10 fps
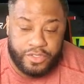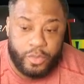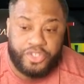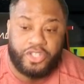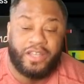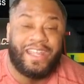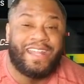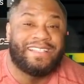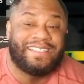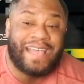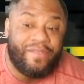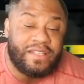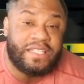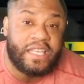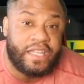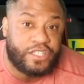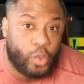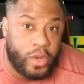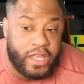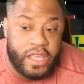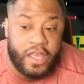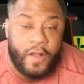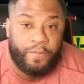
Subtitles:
So what you're looking at is 17, 20,